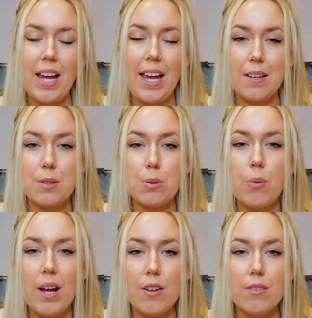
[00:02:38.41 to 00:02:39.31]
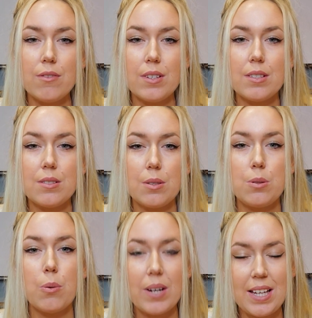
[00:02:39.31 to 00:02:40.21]
and 12 to
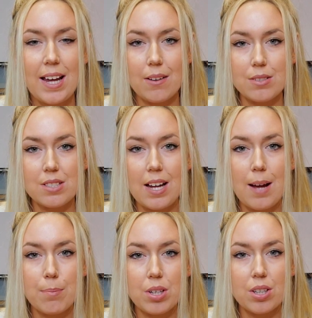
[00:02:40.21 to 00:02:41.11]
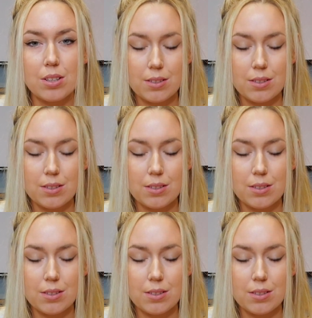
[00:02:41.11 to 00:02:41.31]
20 ounce copper.